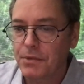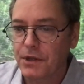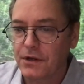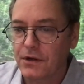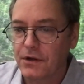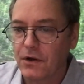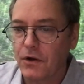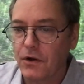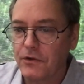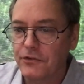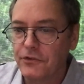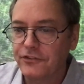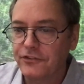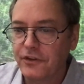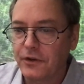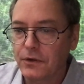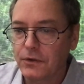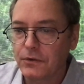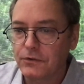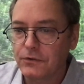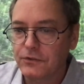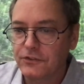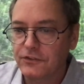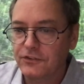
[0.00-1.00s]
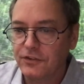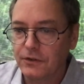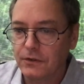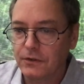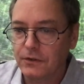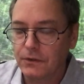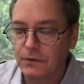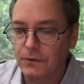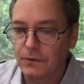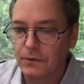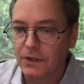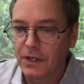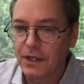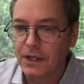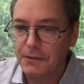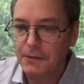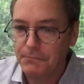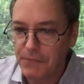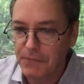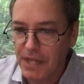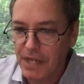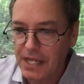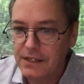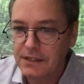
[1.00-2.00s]
but also to
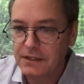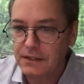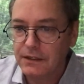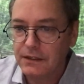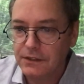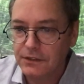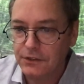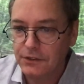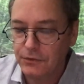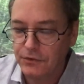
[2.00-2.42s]
make